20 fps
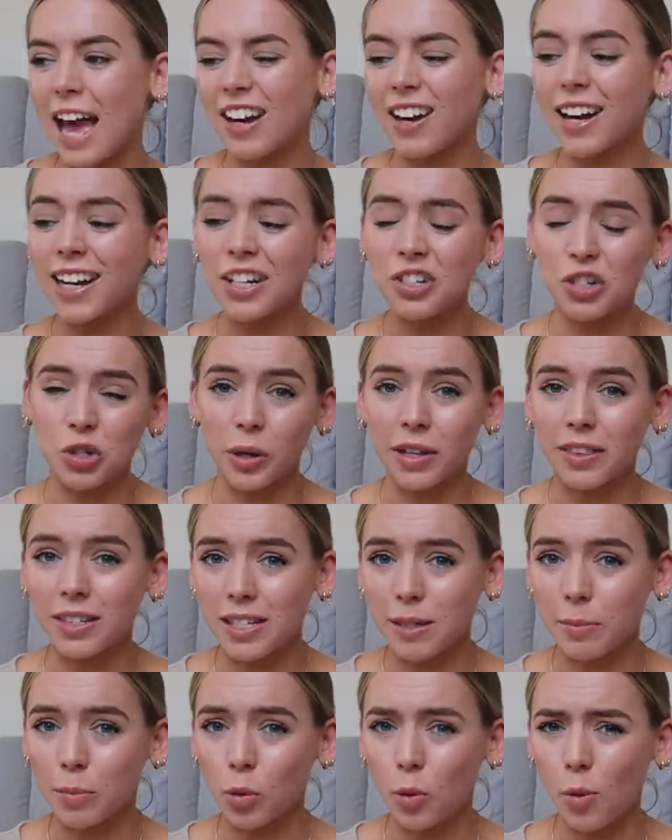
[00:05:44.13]
And I enjoyed The
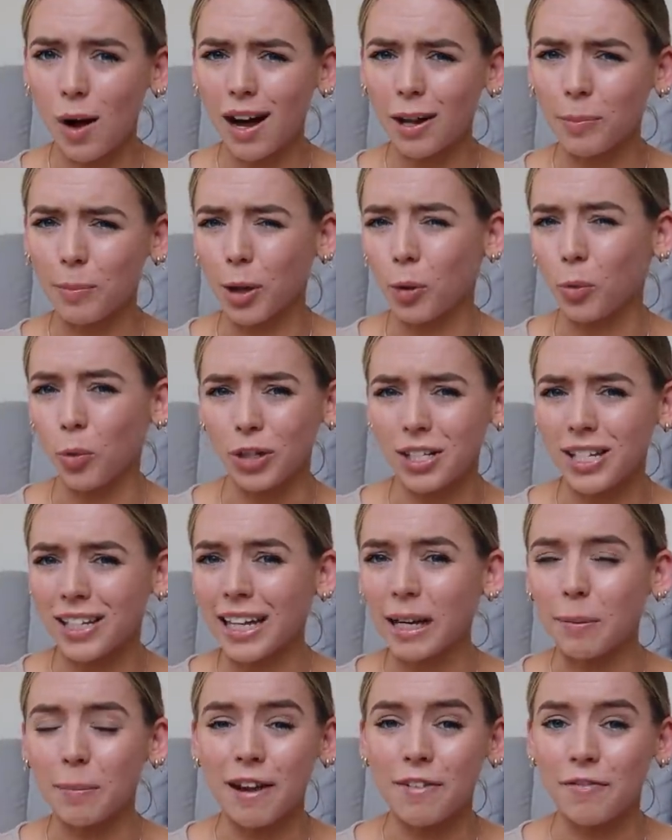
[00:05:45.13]
Simple Wild, but it wasn't
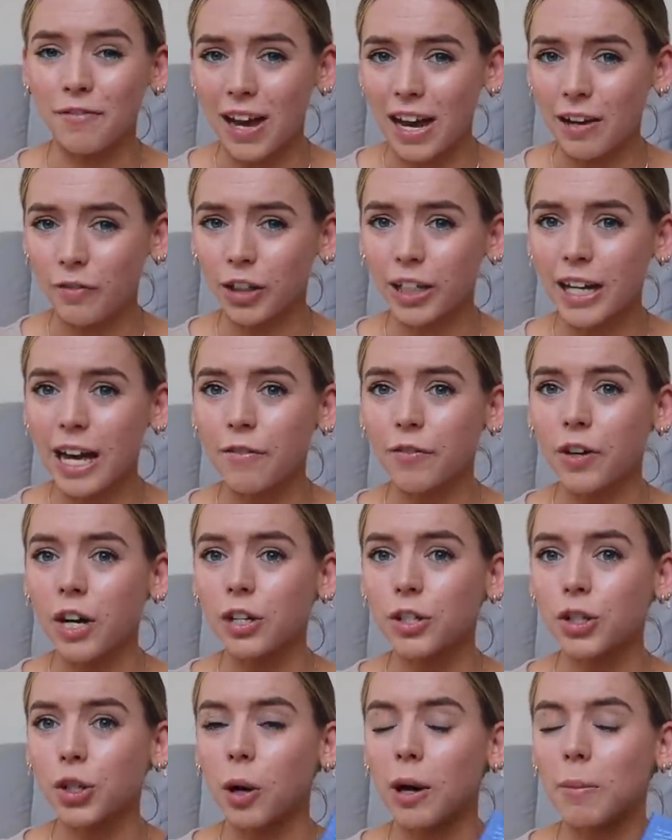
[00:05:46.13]
like my favorite
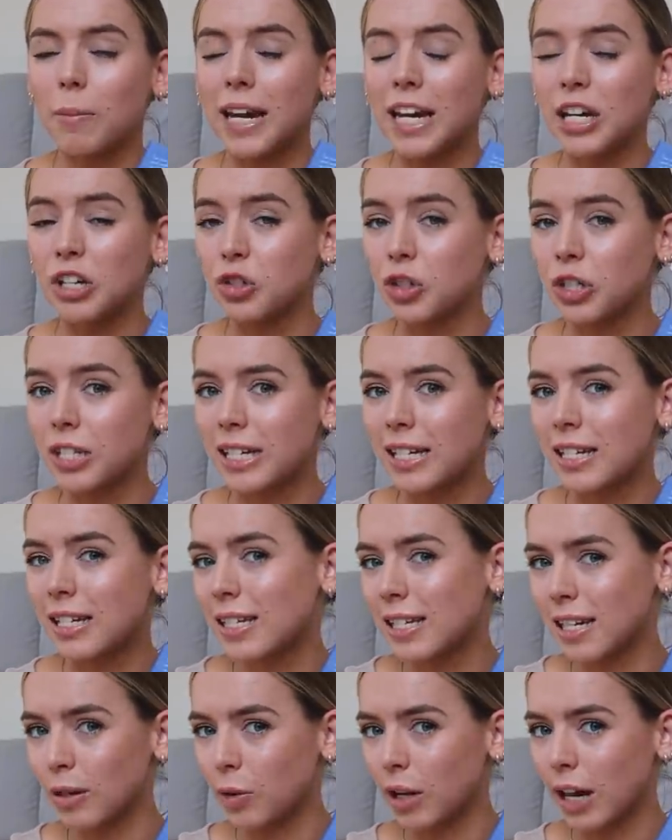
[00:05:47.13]
ever, so I'm interested to
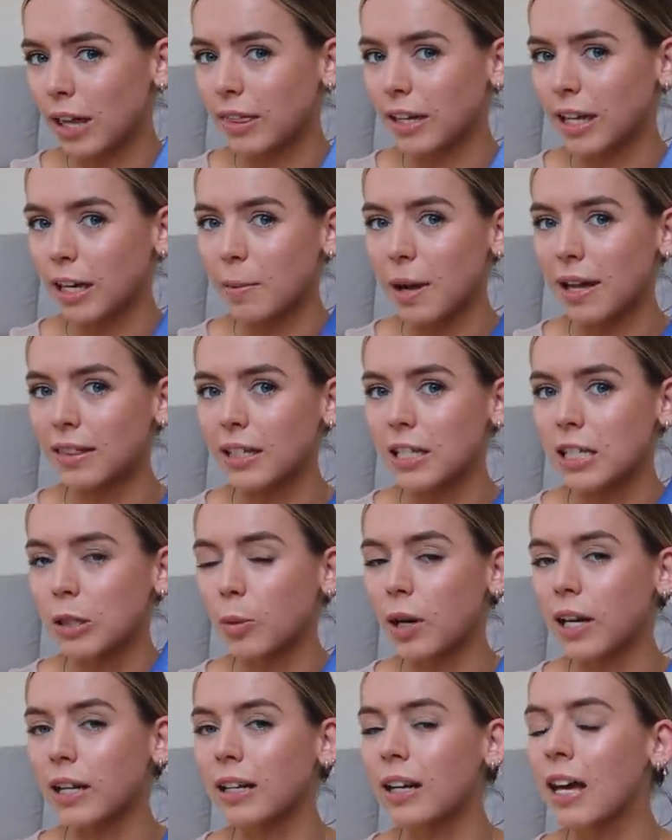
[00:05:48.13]
see what I think about this
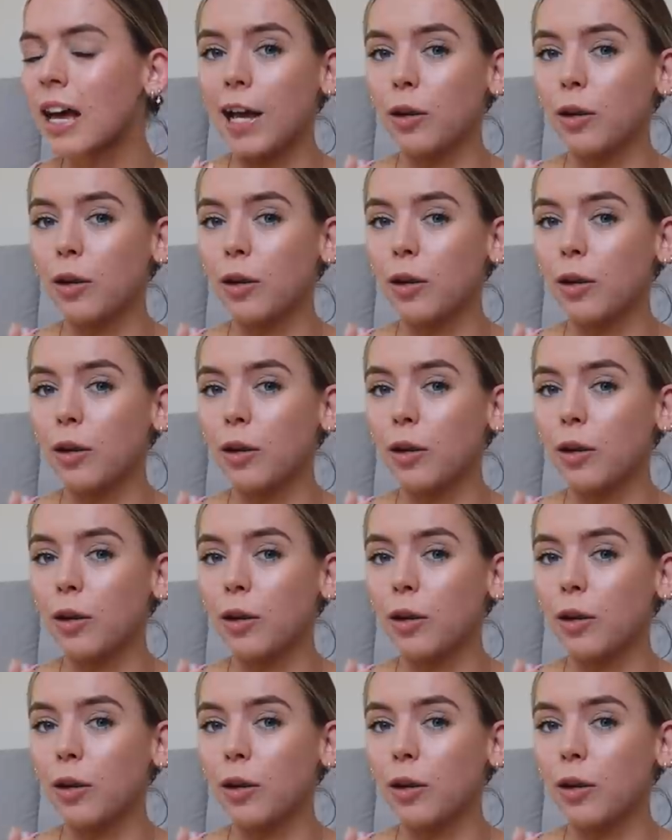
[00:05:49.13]
one.